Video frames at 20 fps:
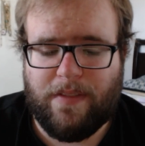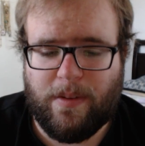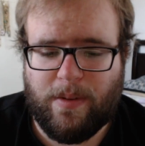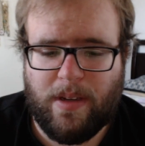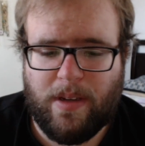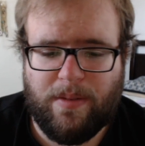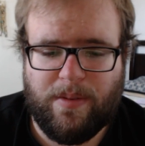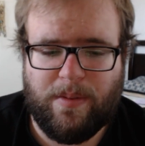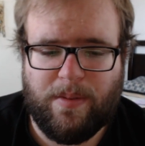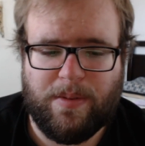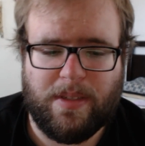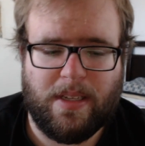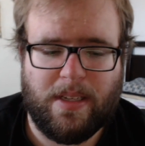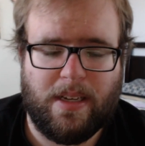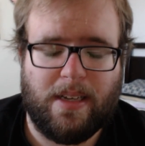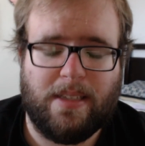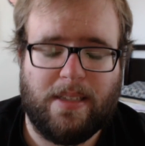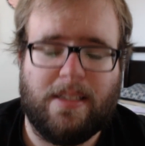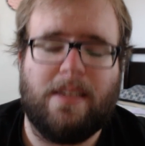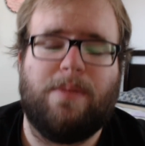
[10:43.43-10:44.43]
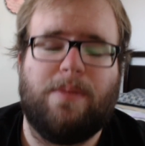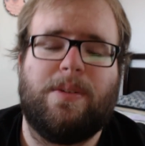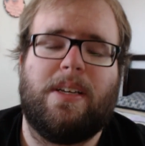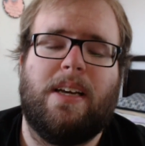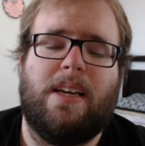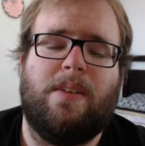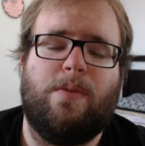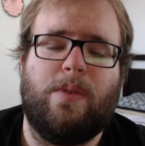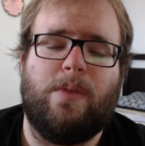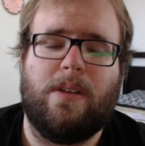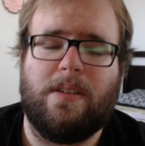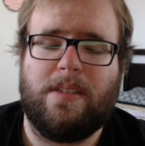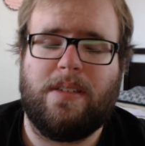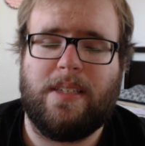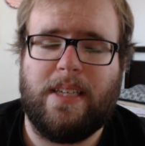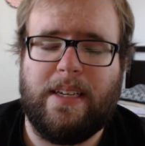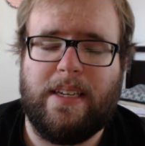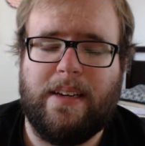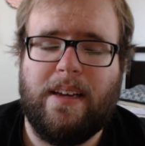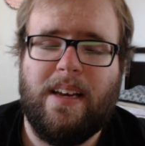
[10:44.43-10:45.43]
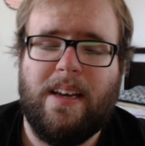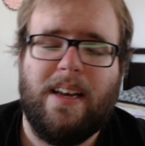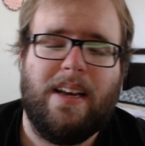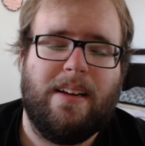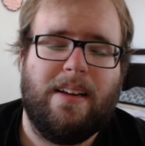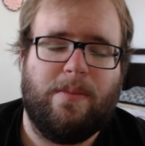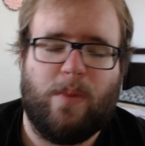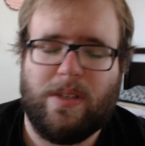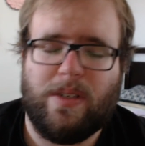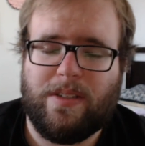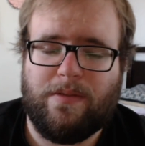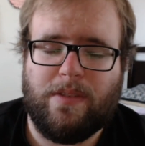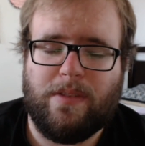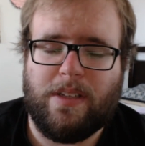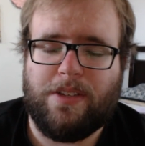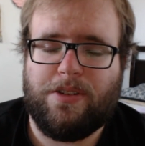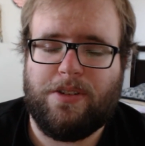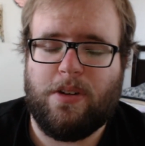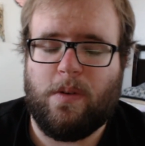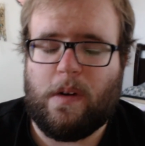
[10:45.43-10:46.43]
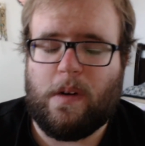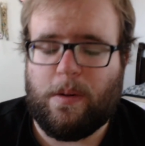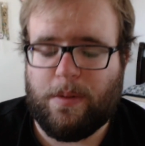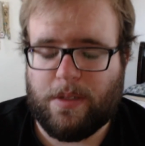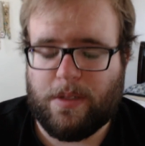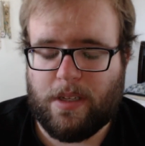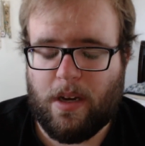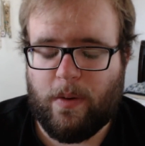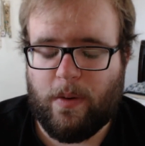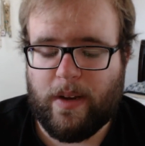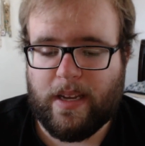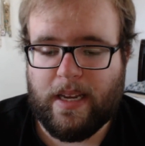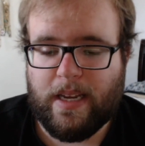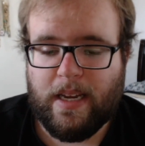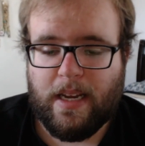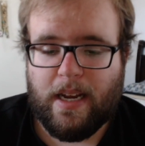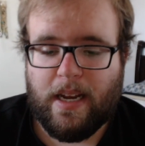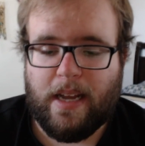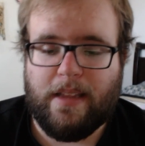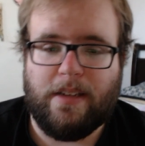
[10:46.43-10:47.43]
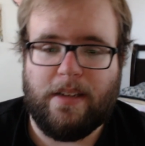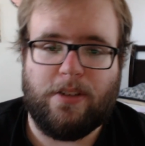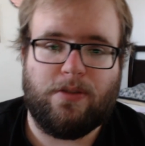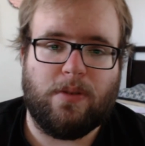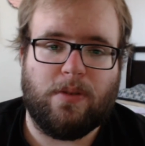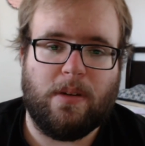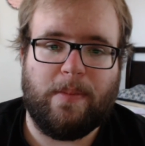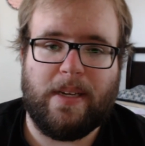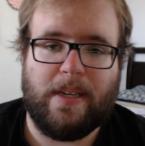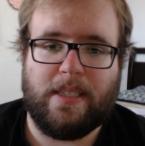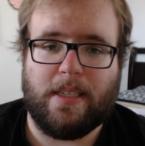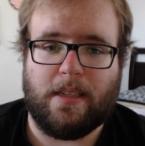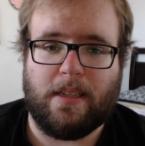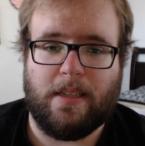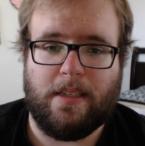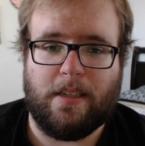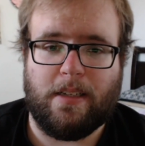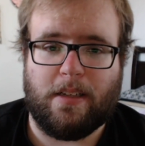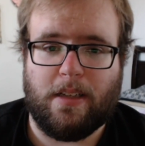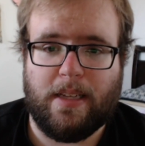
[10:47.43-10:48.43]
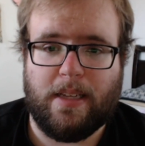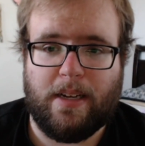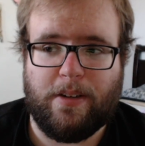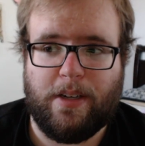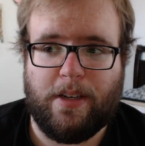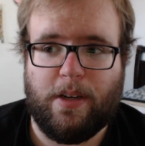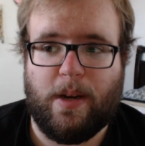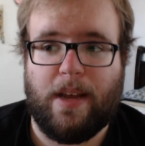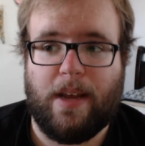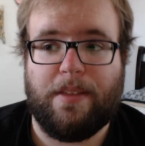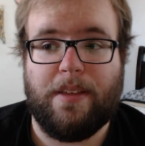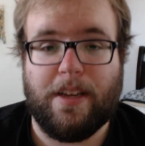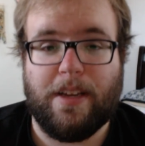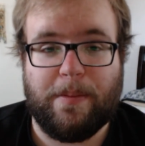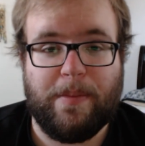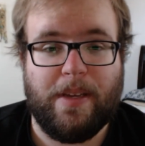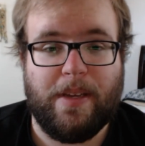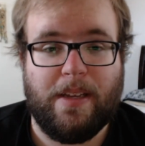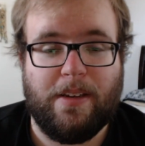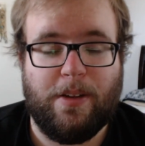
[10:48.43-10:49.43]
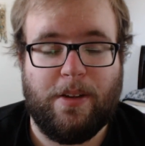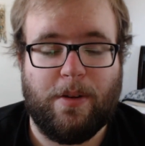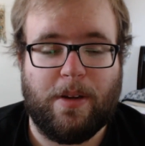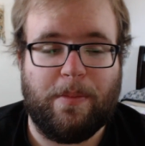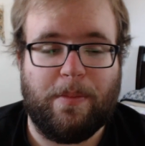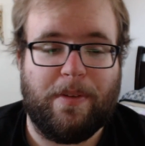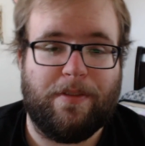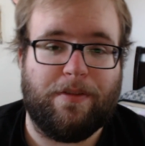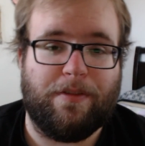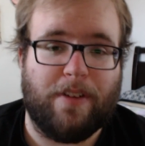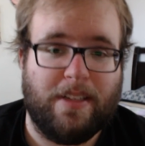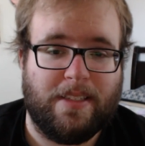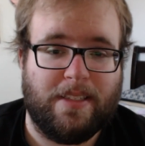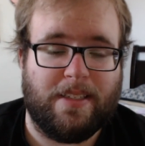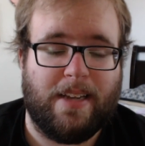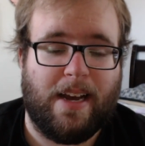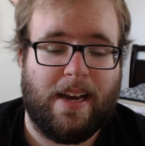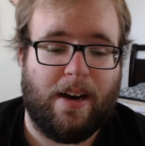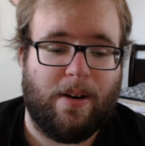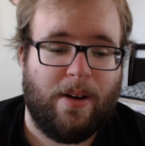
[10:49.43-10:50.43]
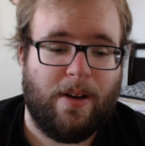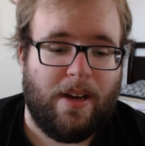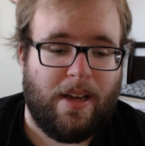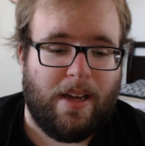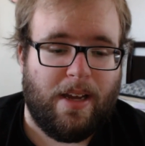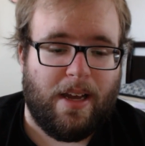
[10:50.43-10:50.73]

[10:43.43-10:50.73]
It was, like I said, it was kind of a weird scene. Wasn't really sure where it was going. And then Troy basically declared, I think me and you can be friends now.